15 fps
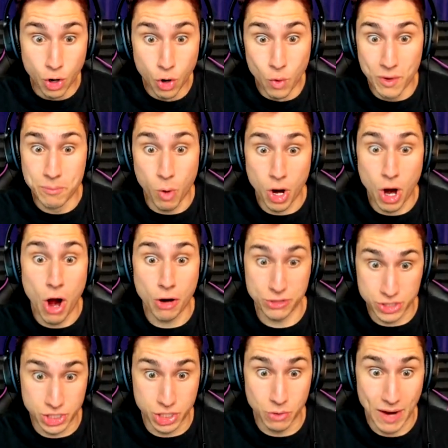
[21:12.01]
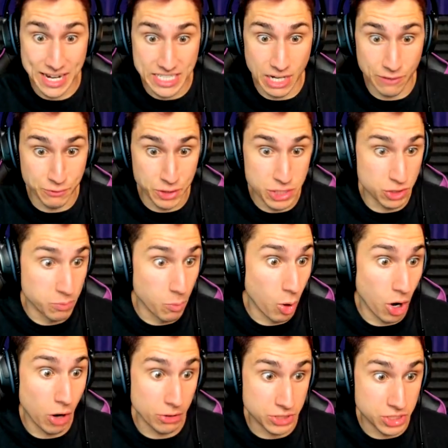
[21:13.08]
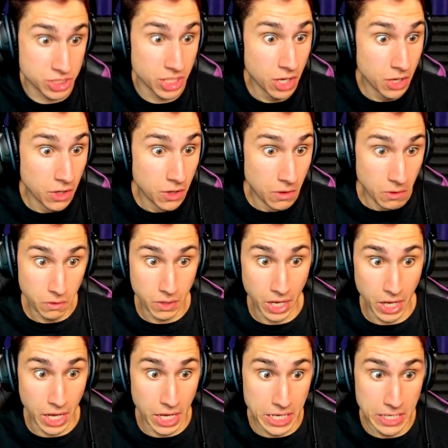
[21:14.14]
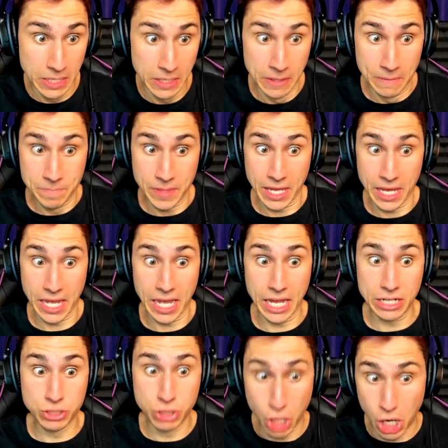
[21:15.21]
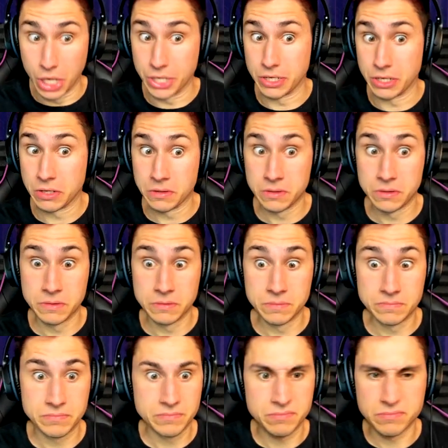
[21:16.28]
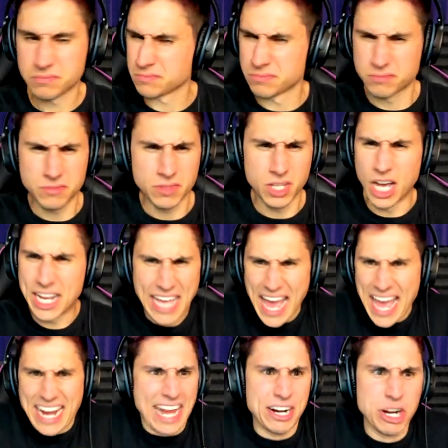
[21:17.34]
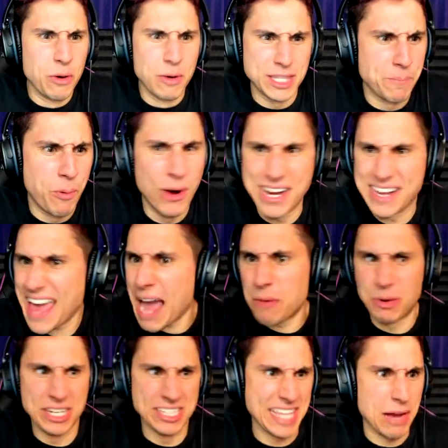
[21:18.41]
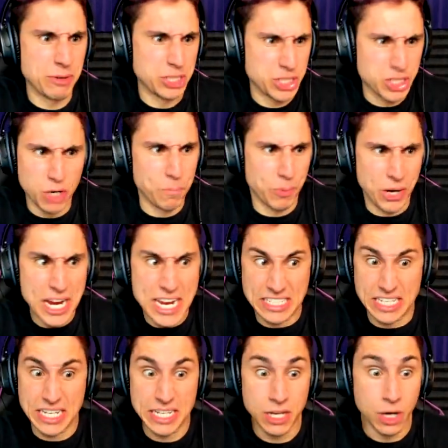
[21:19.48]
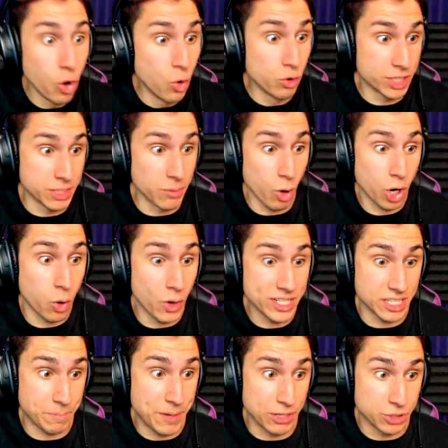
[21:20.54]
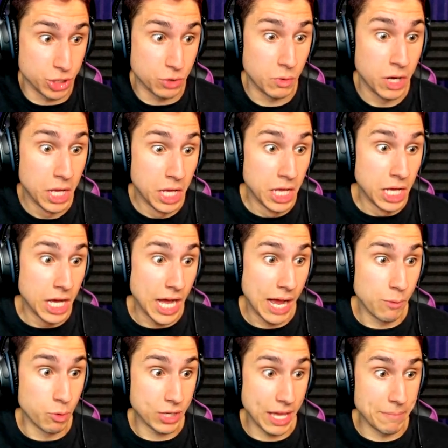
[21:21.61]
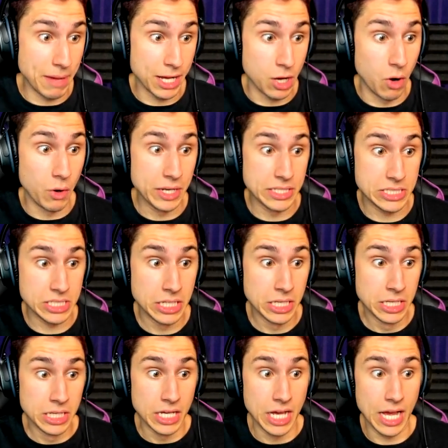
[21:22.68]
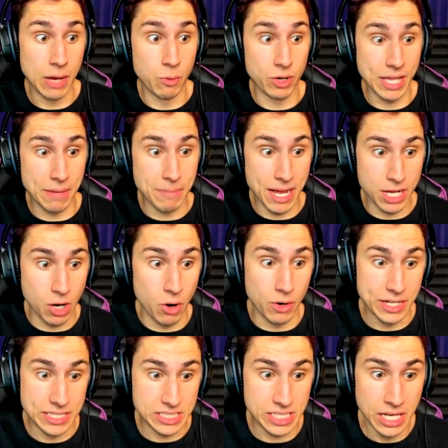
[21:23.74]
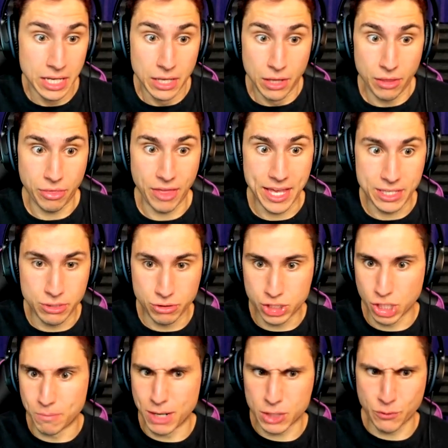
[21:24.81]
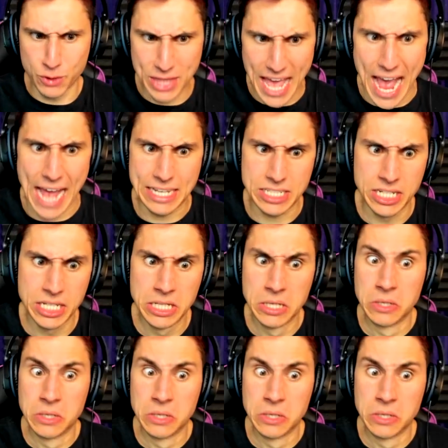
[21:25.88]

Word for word: Oh, and more hearts, too. I could definitely use more hearts. Okay, and good. Again, I don't know what the point of that was. That was super easy. Ooh, some more coins up here too. I will get my coins. I will get my coins. Thank you so much for that.